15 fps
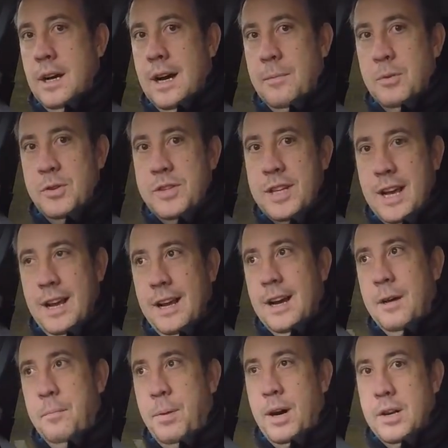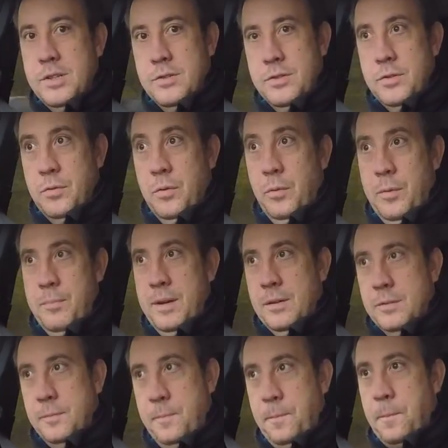I must say, I'm partial to a
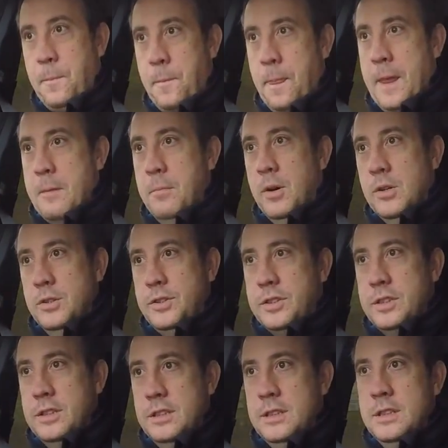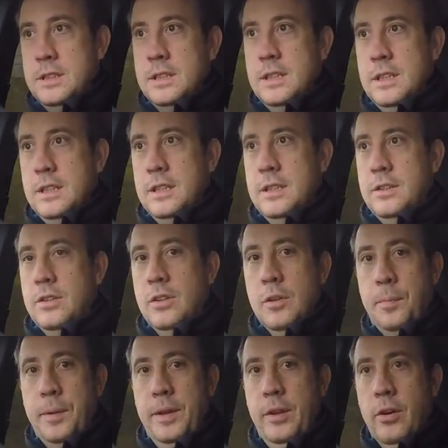windmill, but they're all
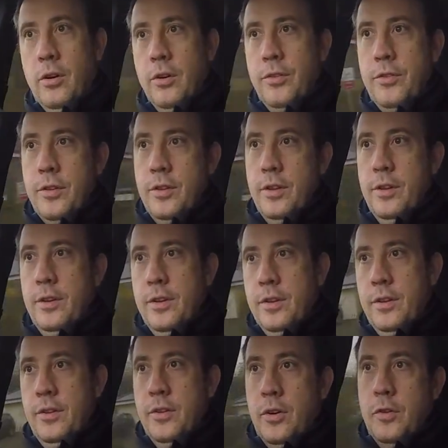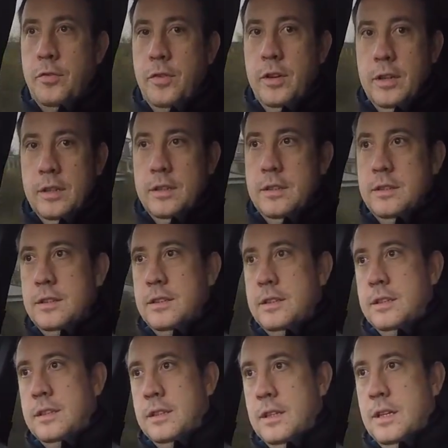up in North Norfolk,
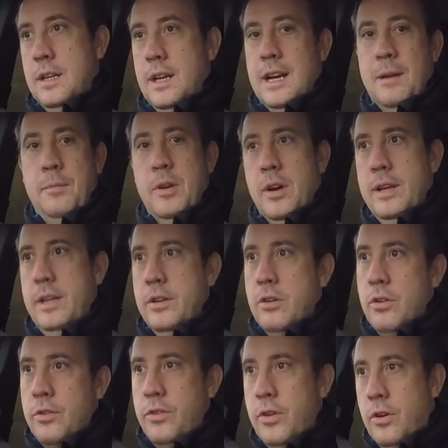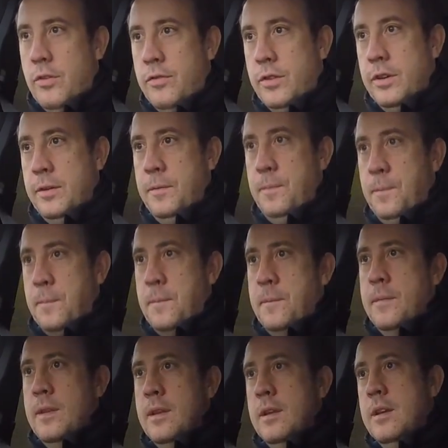and I'm not in North
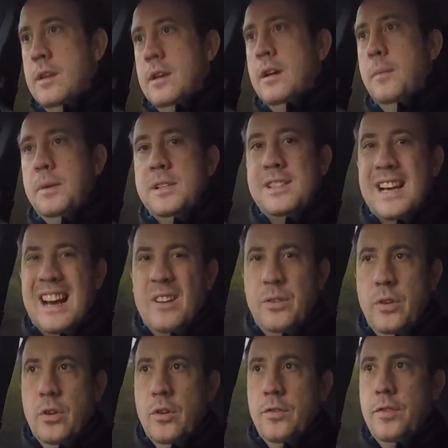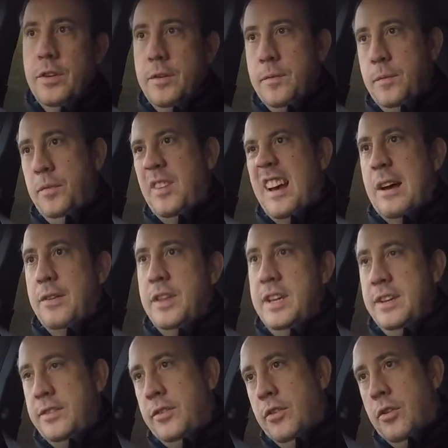Norfolk. I'm in South Norfolk,
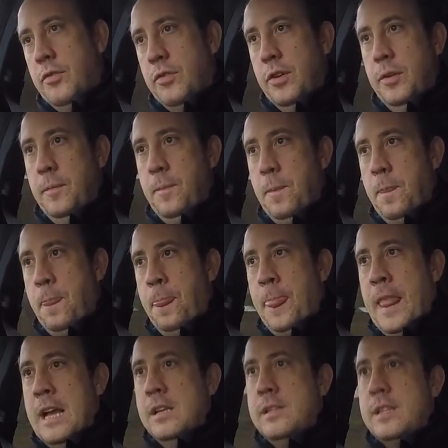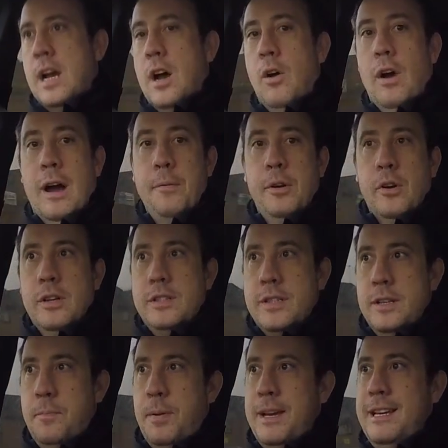Southeast Norfolk. So I'm going
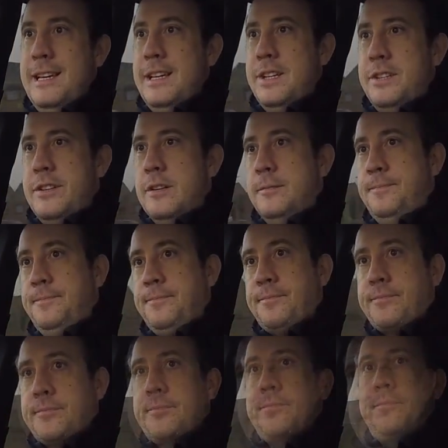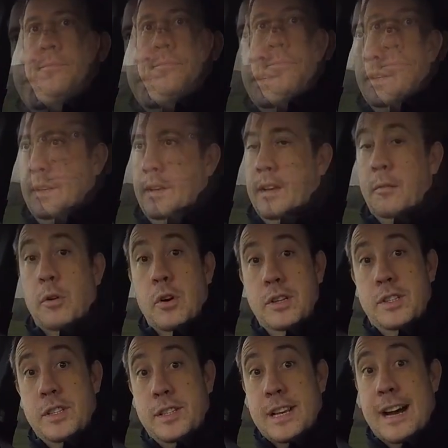to the beach. I'm
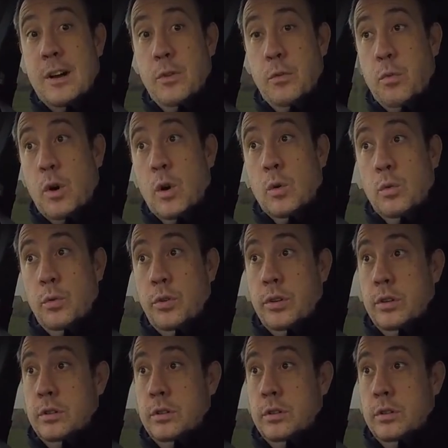going to Southwold.